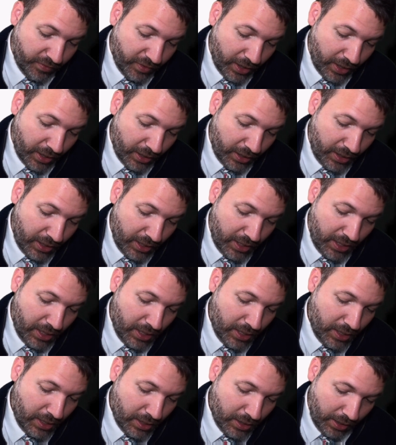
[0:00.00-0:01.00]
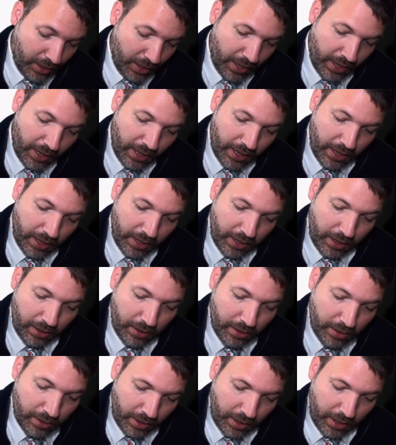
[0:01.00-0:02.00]
got E, A,
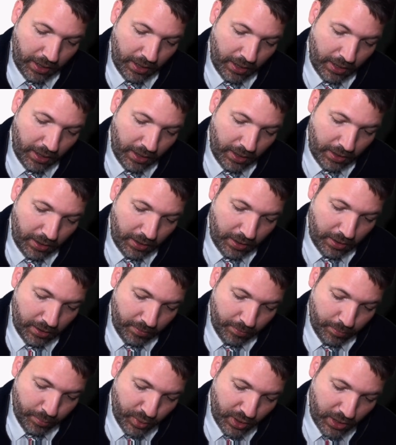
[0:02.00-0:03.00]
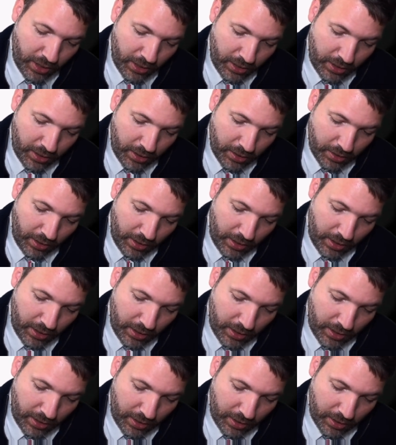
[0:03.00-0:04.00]
A, B,
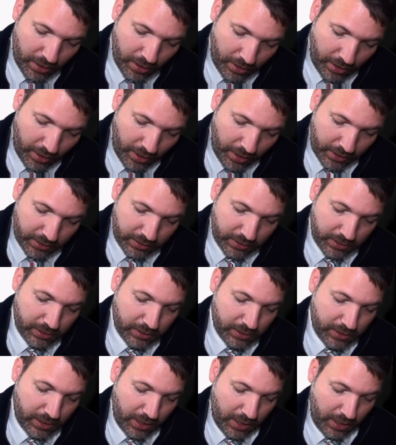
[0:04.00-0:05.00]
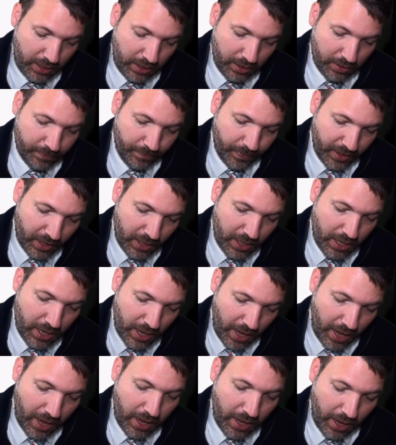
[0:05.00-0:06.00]
E, and C. E,
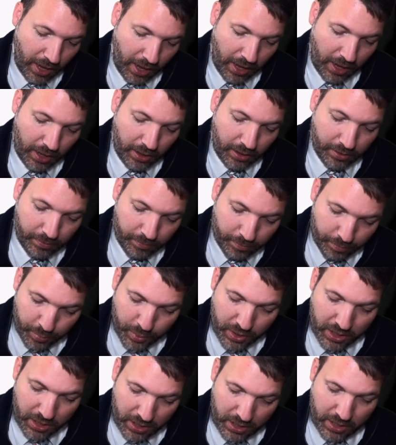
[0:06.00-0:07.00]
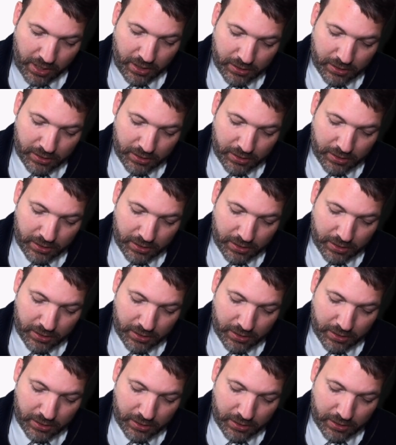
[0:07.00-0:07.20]
A, A, B, E,